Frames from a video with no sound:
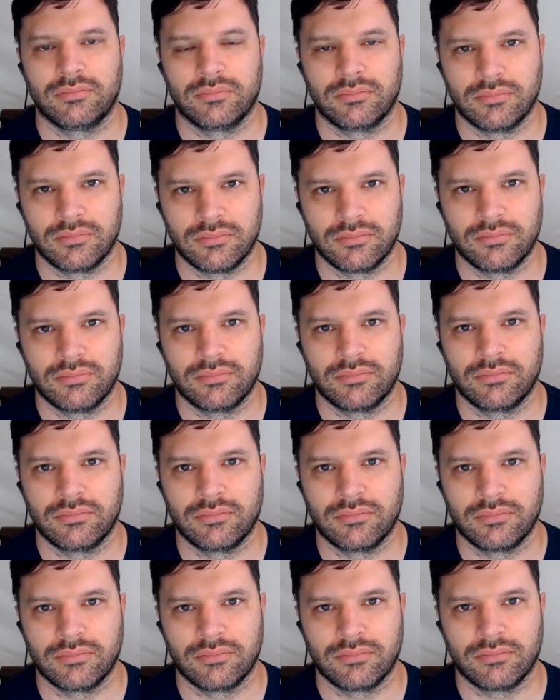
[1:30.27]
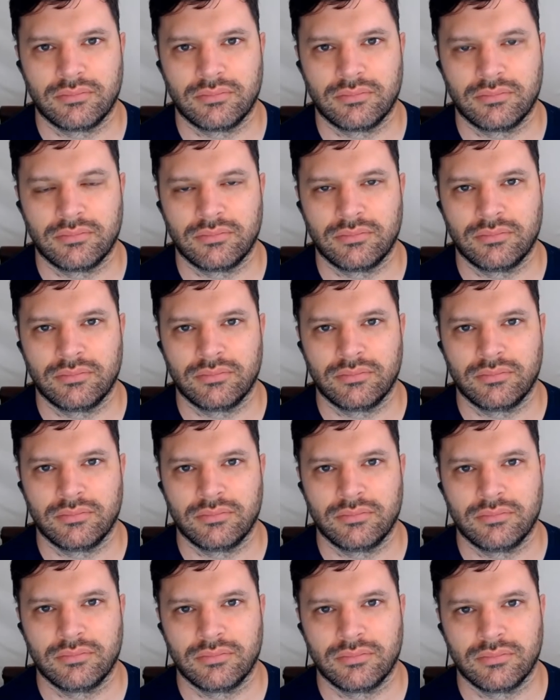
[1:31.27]

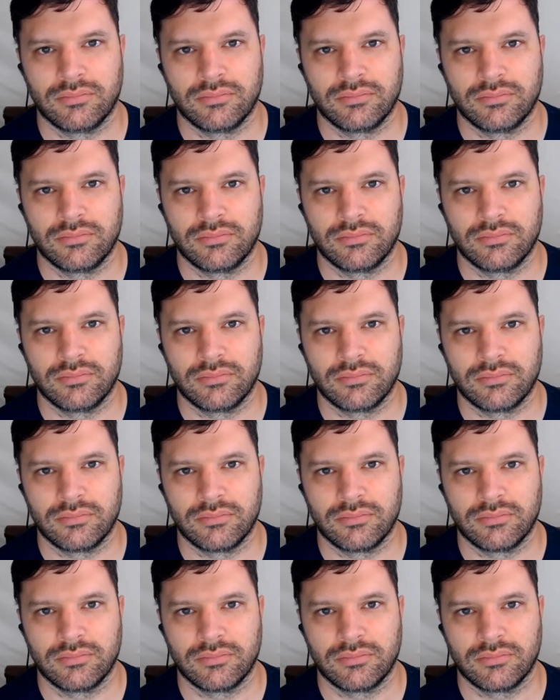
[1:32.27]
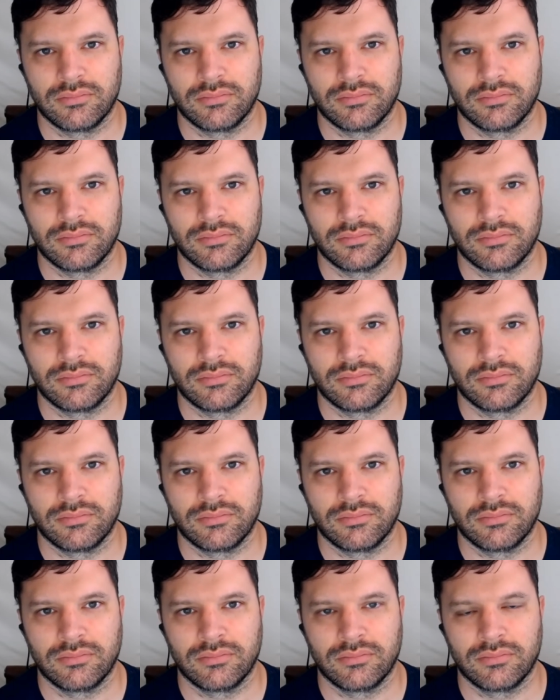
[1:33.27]

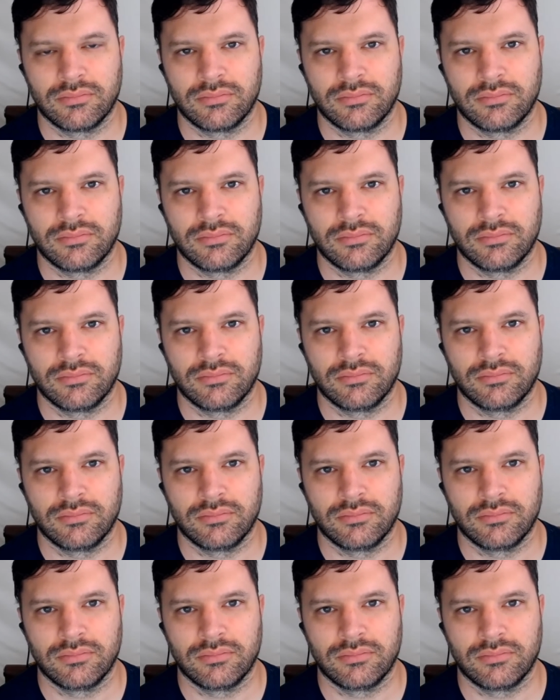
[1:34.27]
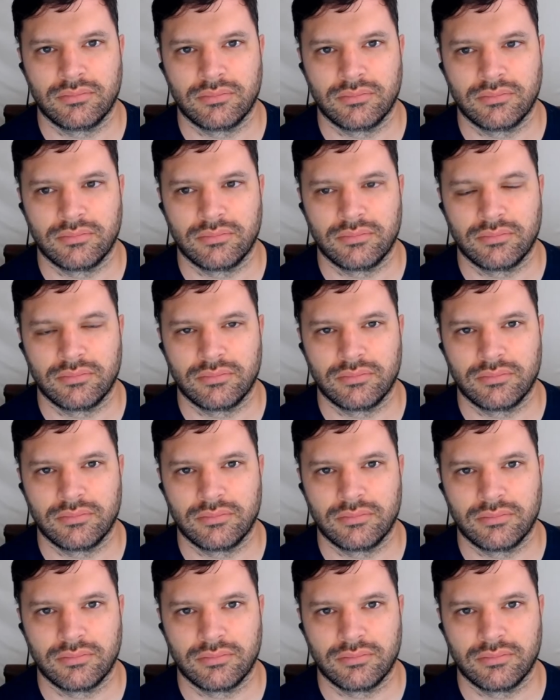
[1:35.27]

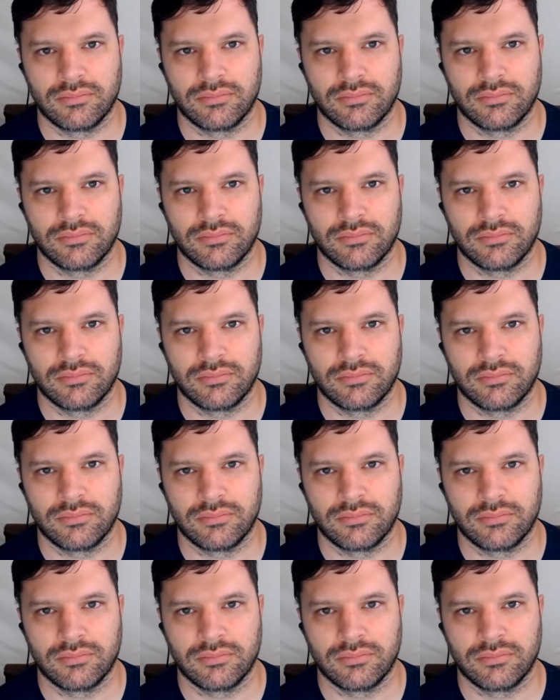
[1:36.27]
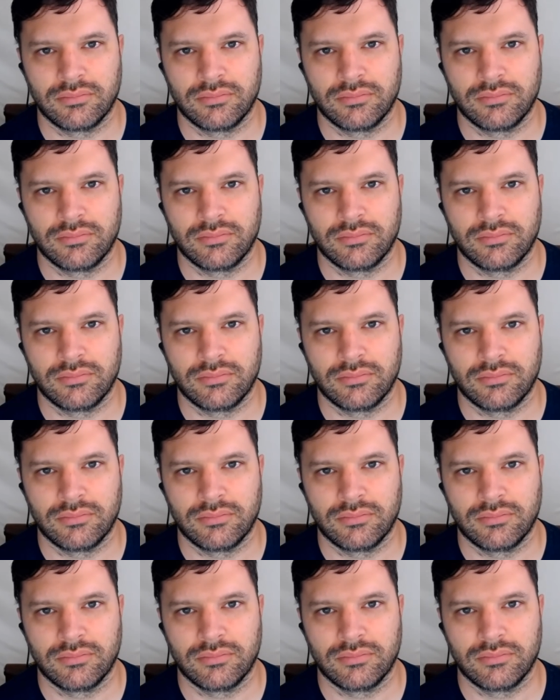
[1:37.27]
(not speaking)